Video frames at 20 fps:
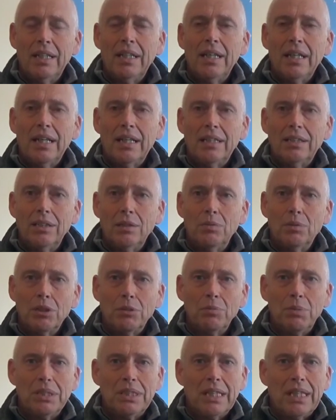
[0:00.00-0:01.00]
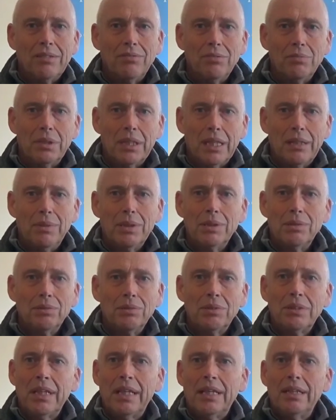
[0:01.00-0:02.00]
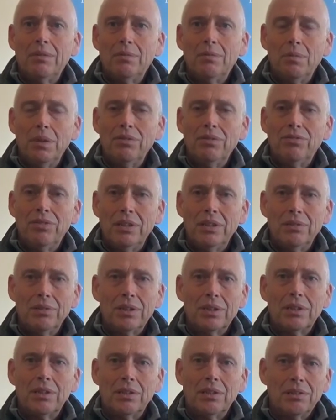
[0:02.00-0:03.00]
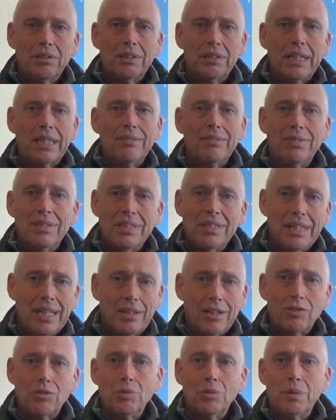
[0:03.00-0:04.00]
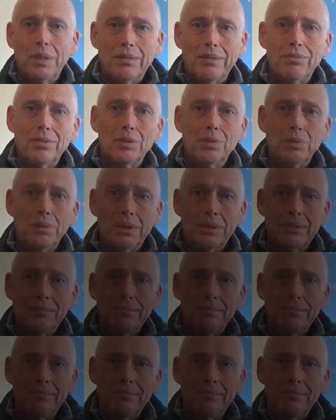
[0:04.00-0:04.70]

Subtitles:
and you want to be safe from chemicals, then we feel that Cottonsafe is the natural way forward.